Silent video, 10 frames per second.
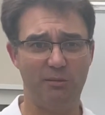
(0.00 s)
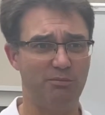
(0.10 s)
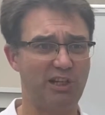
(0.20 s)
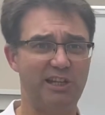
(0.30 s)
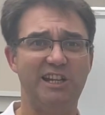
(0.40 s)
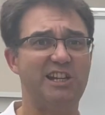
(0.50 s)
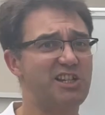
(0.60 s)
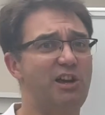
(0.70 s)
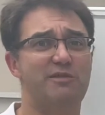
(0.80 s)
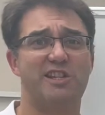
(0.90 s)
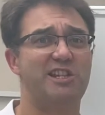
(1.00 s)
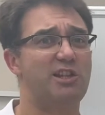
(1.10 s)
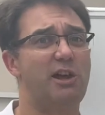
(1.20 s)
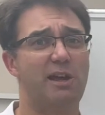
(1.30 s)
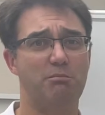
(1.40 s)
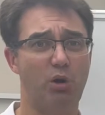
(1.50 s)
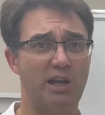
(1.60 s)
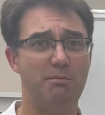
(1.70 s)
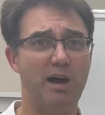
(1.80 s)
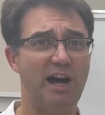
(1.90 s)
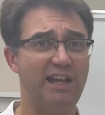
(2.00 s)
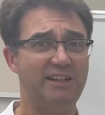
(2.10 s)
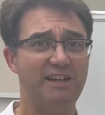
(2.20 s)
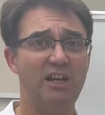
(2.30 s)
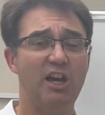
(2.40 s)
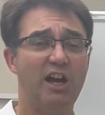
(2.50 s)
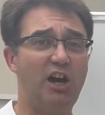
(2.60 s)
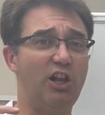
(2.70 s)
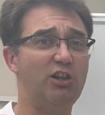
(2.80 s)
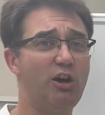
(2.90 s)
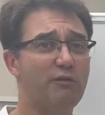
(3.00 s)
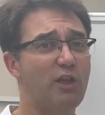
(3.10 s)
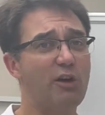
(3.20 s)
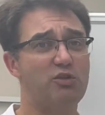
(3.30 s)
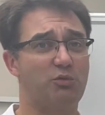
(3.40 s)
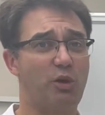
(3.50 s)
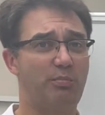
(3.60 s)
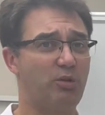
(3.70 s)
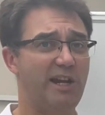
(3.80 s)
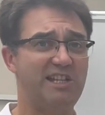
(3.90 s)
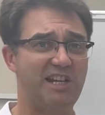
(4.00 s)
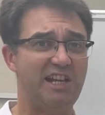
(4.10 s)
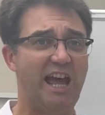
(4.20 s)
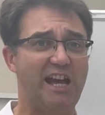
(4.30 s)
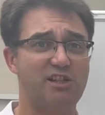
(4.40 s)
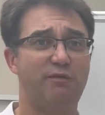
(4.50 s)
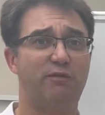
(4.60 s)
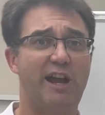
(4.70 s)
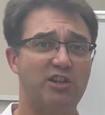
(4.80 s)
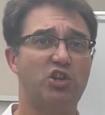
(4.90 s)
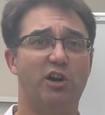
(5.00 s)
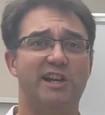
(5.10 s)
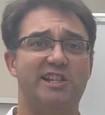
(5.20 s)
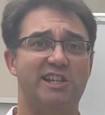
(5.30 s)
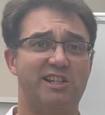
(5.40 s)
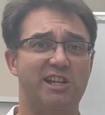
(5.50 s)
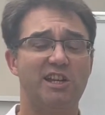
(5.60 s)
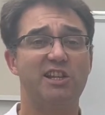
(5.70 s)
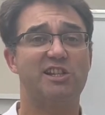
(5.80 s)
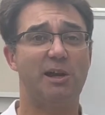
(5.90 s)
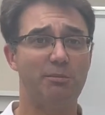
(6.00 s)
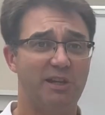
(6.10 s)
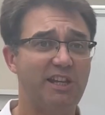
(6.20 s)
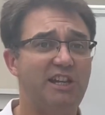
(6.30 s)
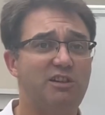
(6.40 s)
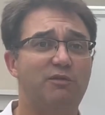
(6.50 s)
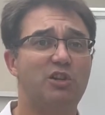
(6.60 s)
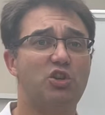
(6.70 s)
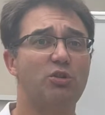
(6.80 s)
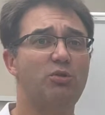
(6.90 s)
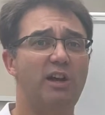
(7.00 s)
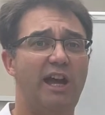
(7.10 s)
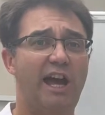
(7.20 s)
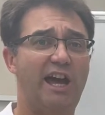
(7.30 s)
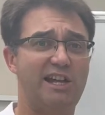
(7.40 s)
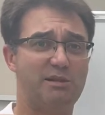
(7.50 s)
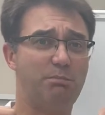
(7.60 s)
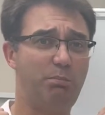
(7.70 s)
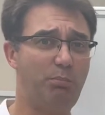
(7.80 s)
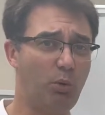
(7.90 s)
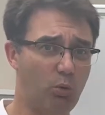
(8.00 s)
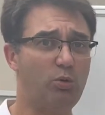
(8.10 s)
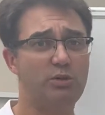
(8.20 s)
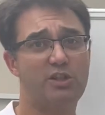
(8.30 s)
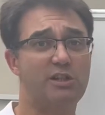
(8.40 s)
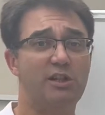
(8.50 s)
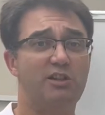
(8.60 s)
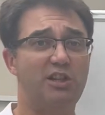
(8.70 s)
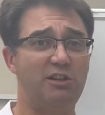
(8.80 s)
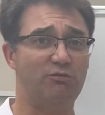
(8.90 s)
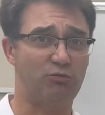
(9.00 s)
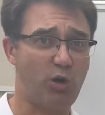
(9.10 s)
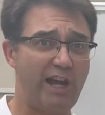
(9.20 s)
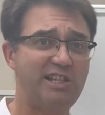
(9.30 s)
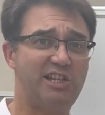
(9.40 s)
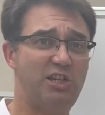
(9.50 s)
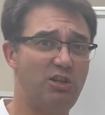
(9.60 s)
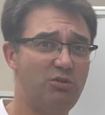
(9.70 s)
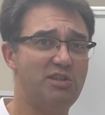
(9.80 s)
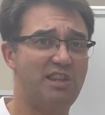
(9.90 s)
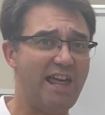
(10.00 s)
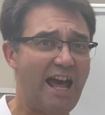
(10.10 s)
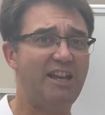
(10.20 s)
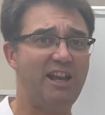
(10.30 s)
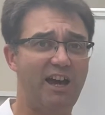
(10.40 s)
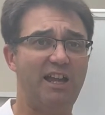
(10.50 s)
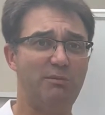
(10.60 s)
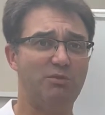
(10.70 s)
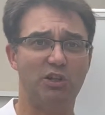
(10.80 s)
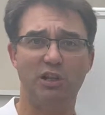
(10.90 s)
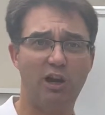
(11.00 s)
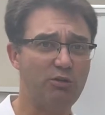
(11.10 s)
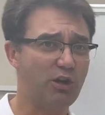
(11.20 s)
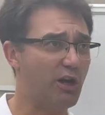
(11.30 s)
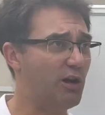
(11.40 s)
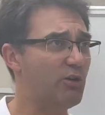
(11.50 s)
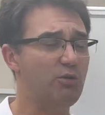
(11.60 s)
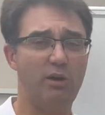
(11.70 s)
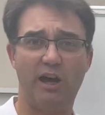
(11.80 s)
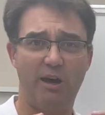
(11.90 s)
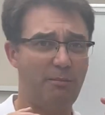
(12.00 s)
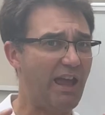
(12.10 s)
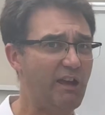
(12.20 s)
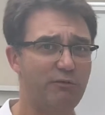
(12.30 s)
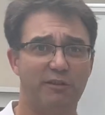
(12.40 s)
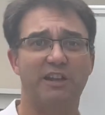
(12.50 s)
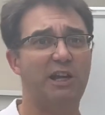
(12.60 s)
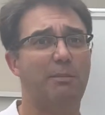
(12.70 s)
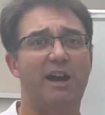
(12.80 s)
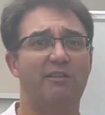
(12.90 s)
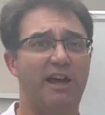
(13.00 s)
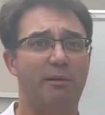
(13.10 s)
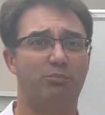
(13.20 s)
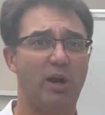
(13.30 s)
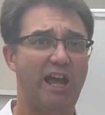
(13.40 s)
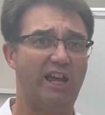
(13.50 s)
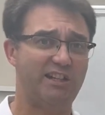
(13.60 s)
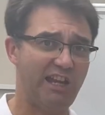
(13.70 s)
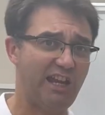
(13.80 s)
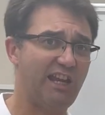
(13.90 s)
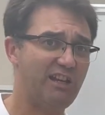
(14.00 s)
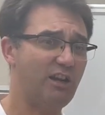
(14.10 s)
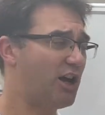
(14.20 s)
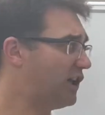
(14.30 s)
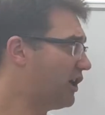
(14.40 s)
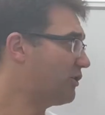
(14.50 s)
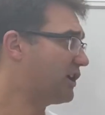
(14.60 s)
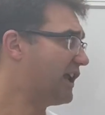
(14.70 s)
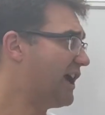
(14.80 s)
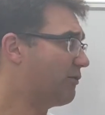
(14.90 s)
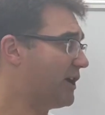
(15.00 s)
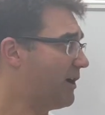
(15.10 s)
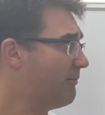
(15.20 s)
cleaning services like Molly Maid, a lot of those are operated as franchises. Somebody, an individual, has bought the right to use that name, the logo, everything about that brand in a local area.